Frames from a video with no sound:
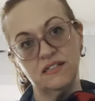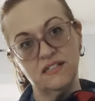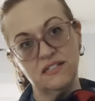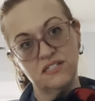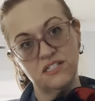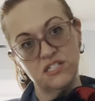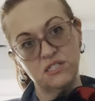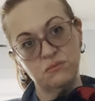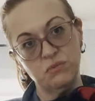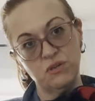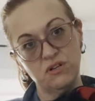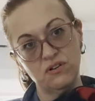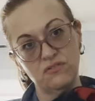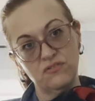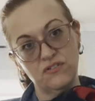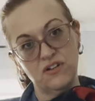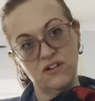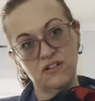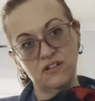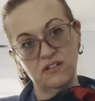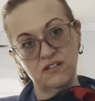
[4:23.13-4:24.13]
Just
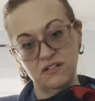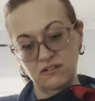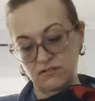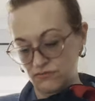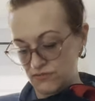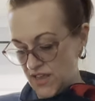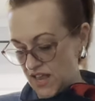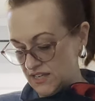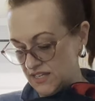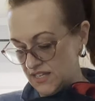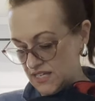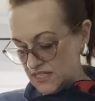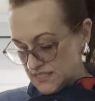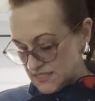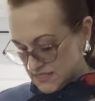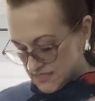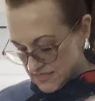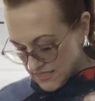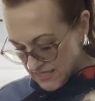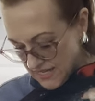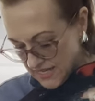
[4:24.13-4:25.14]
beautiful,
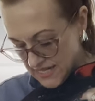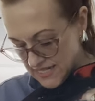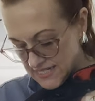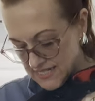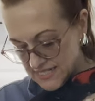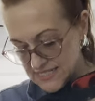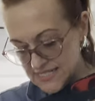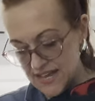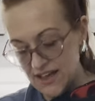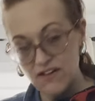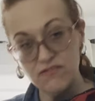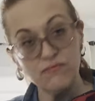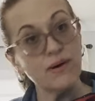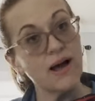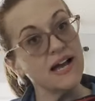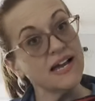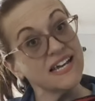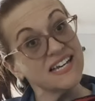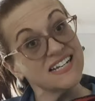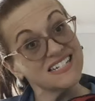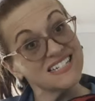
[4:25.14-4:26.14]
flawless, and it does have
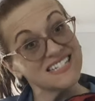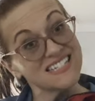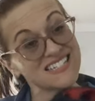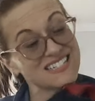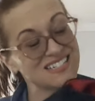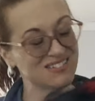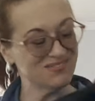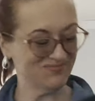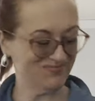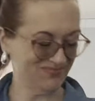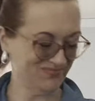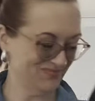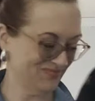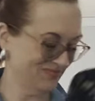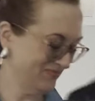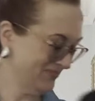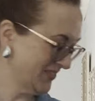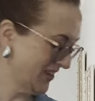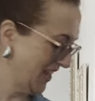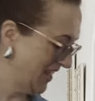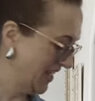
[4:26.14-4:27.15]
pockets.
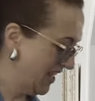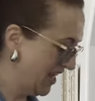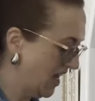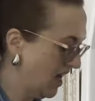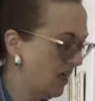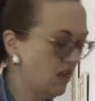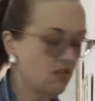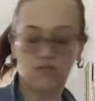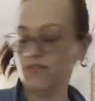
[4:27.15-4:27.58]
All